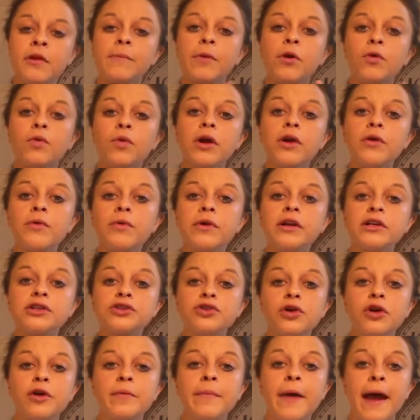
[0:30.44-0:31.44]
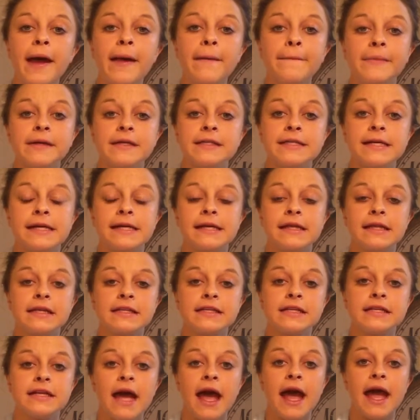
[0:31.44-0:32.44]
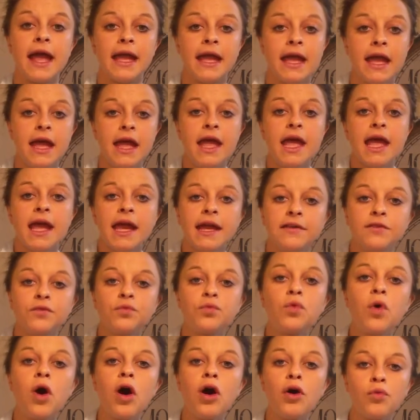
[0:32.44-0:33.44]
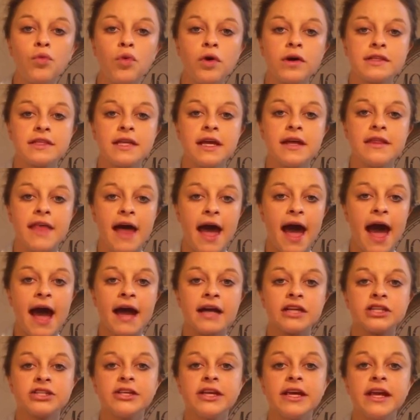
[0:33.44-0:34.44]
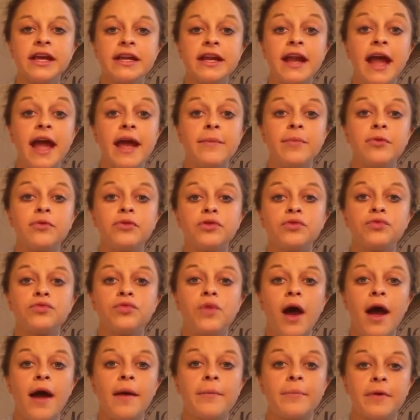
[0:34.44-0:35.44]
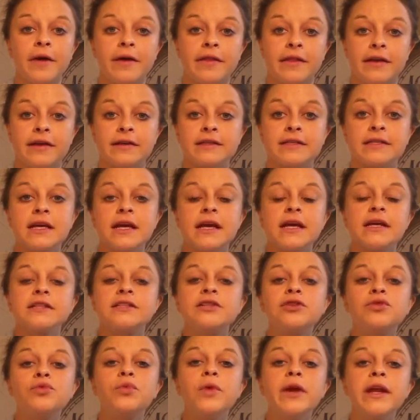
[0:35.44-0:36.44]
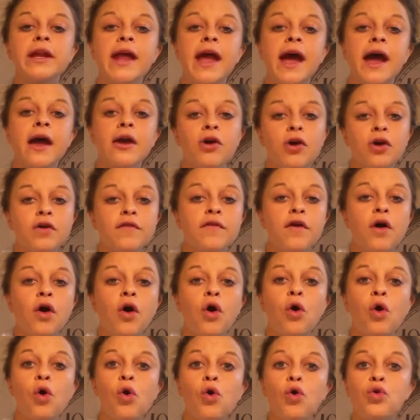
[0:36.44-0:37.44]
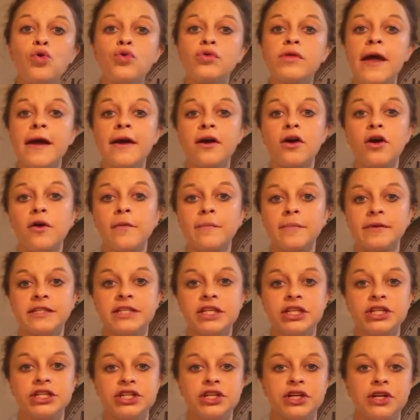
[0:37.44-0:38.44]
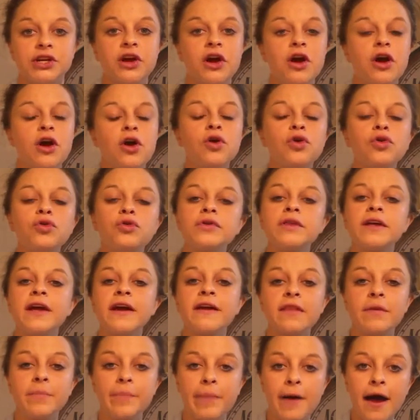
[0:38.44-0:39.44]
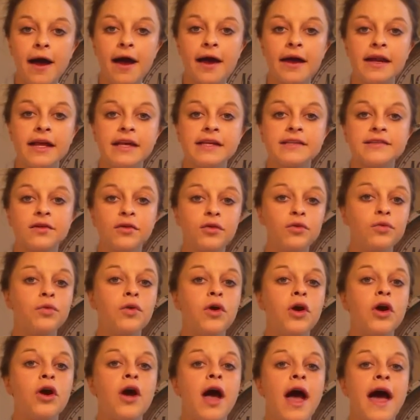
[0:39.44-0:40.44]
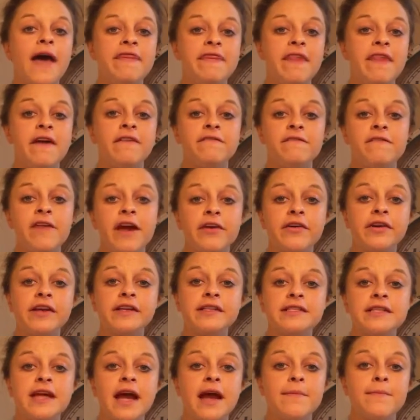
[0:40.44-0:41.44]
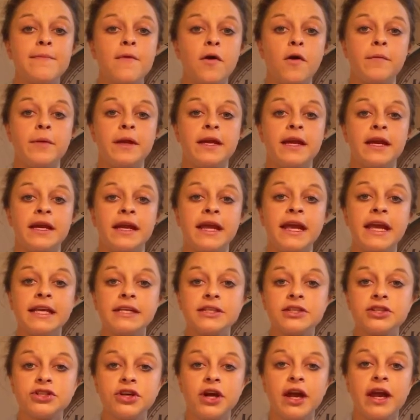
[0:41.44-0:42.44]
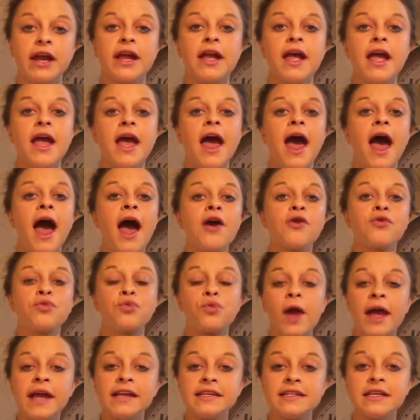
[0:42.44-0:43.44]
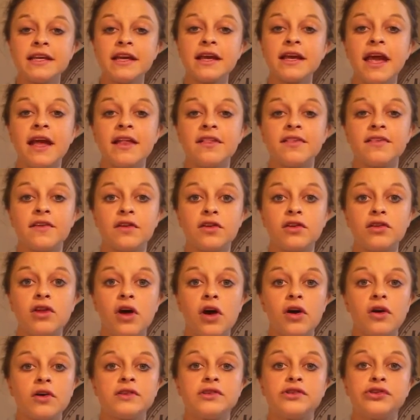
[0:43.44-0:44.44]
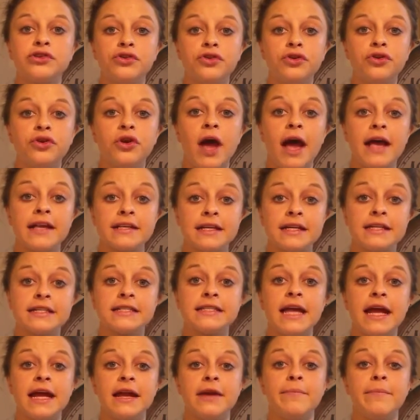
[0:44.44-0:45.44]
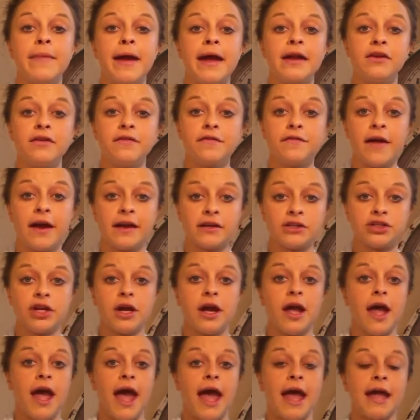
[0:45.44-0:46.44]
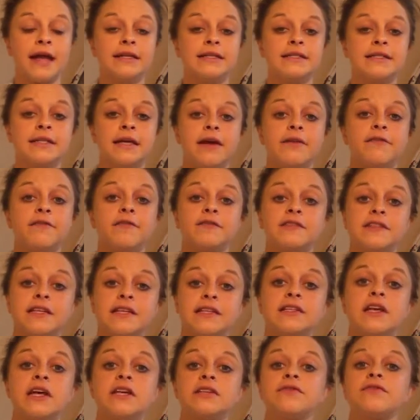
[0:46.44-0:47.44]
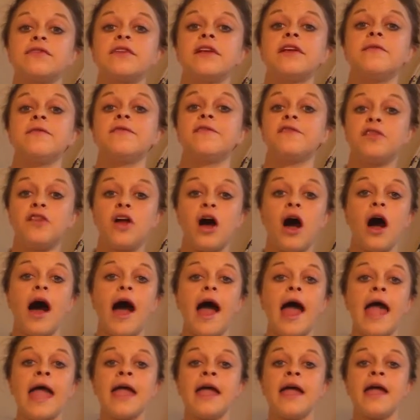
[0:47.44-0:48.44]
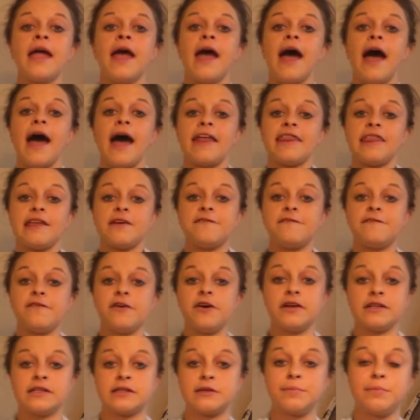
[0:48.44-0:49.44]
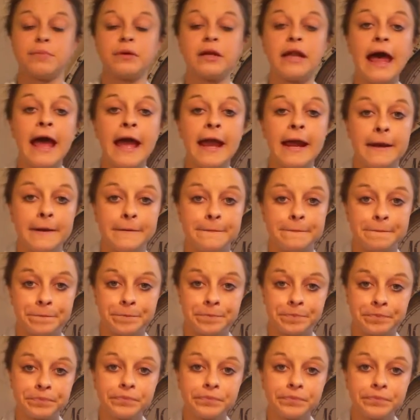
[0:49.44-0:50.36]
But what I want to talk about in particular today is what was it that actually enabled the Wright brothers to win out over all their competition, all the other parties who were at that very same moment in history racing against the clock to, as I said, manufacture and successfully fly the first plane.